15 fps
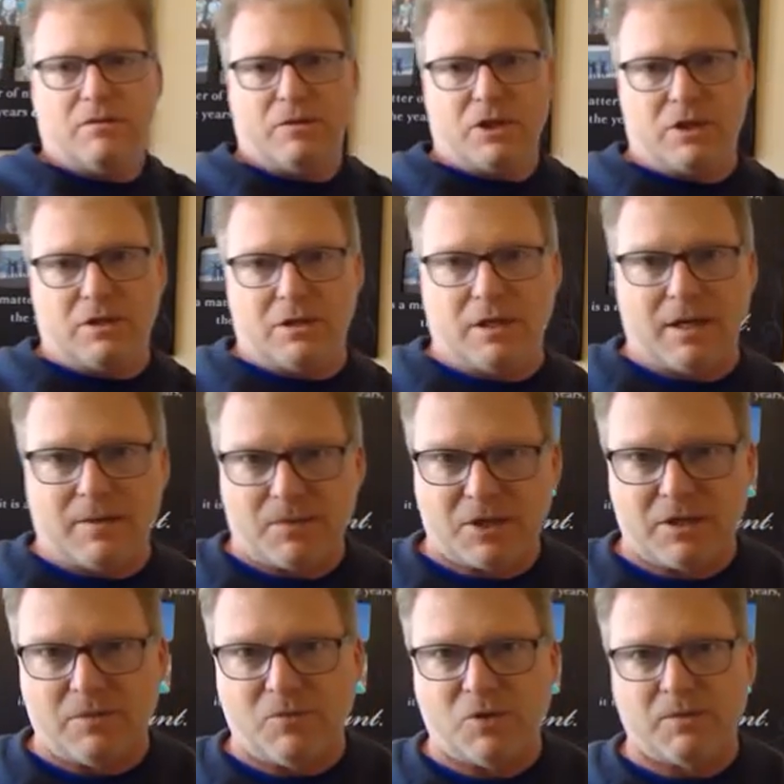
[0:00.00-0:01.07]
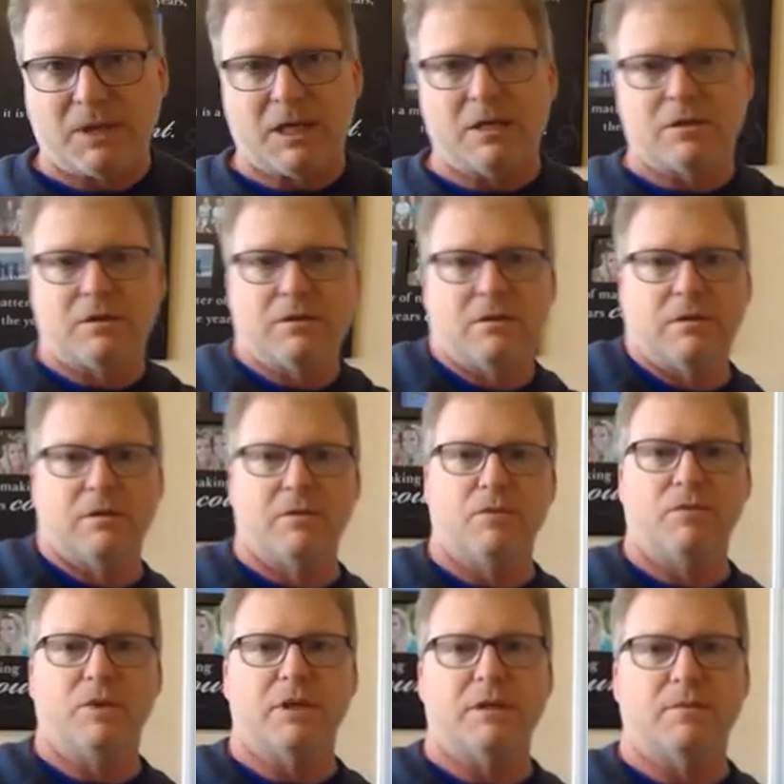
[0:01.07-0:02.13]
which is the opposite of multiplication,
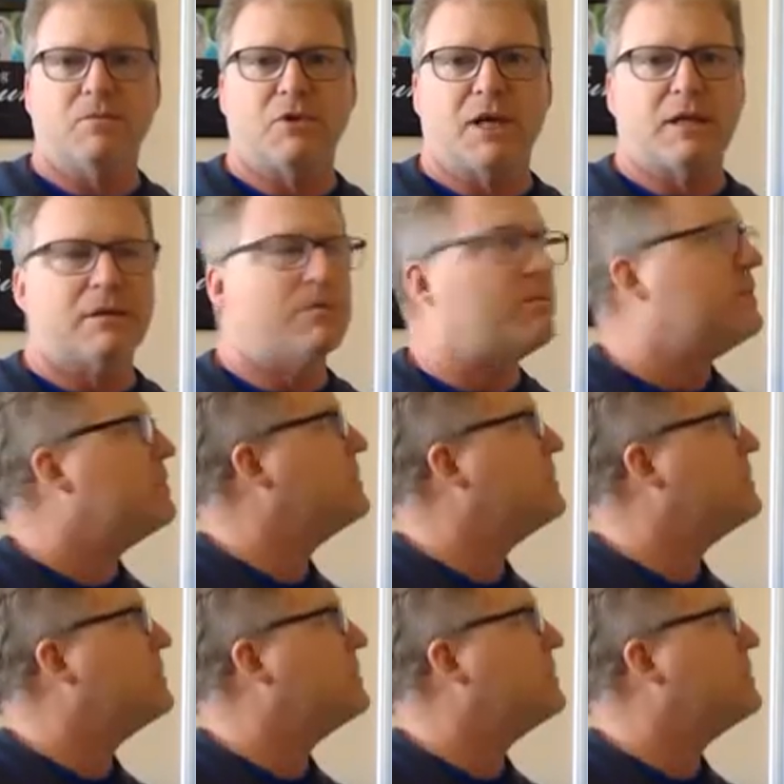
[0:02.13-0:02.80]
we subtract them.